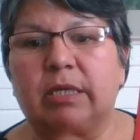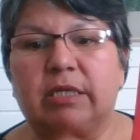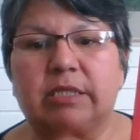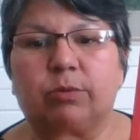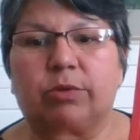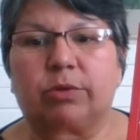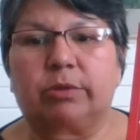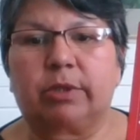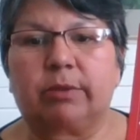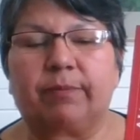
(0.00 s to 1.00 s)
in this
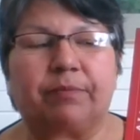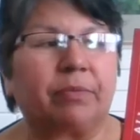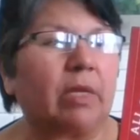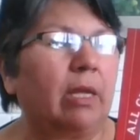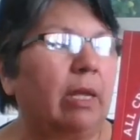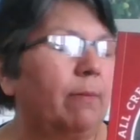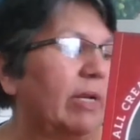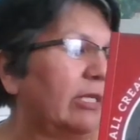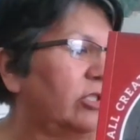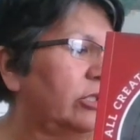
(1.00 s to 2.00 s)
world. But I